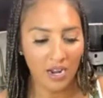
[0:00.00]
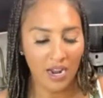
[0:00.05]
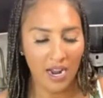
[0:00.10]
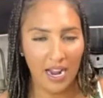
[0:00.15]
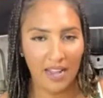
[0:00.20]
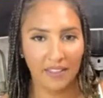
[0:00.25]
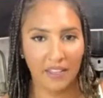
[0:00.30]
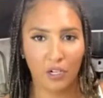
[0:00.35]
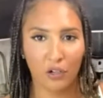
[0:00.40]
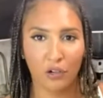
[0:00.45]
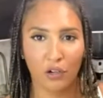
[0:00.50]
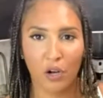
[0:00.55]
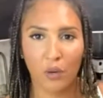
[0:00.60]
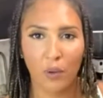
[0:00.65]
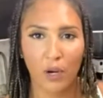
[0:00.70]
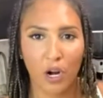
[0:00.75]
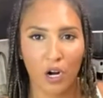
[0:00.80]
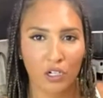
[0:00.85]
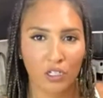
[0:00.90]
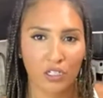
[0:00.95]
and they don't know what
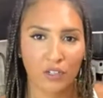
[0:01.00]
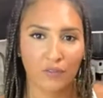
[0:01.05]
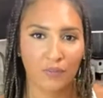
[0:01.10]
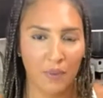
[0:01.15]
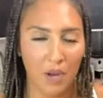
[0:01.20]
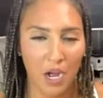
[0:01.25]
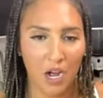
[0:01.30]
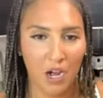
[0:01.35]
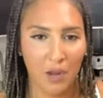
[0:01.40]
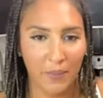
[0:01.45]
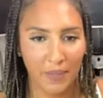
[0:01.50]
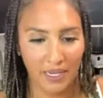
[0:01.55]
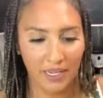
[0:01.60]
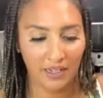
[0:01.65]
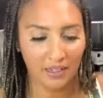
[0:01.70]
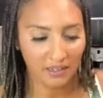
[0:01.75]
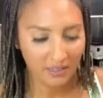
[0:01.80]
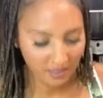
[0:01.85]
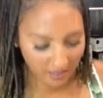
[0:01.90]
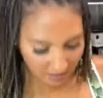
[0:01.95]
hearts of palm
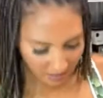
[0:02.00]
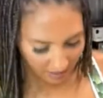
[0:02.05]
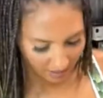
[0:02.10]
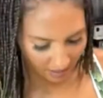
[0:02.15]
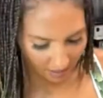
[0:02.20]
is.